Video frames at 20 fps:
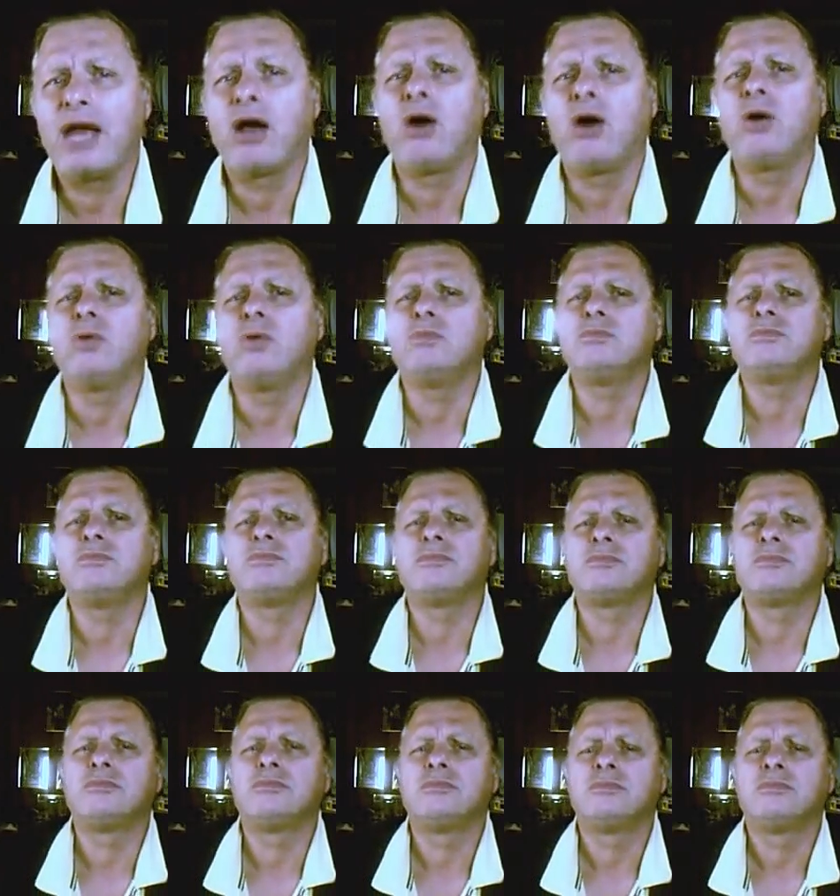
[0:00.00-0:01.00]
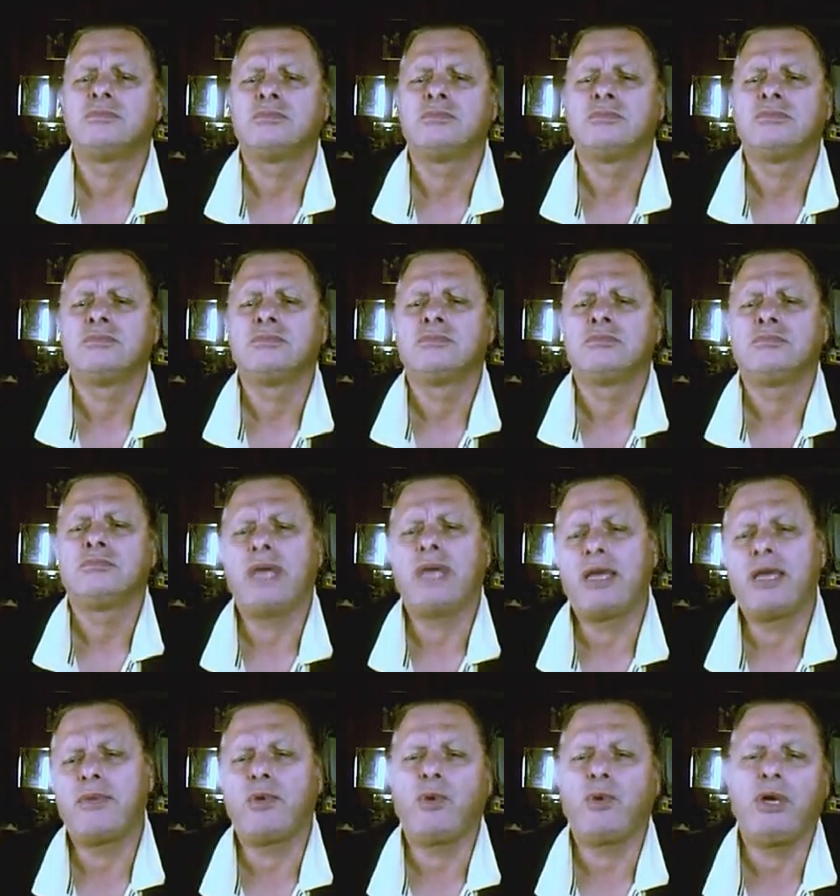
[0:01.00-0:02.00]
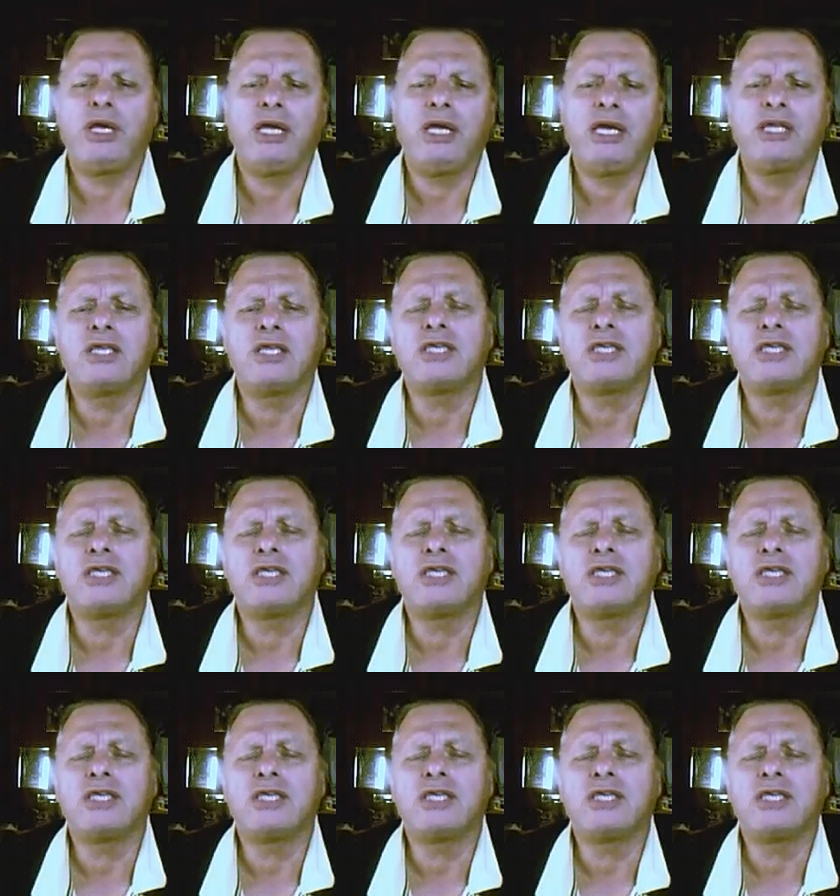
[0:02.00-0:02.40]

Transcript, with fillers: at home. Maybe we need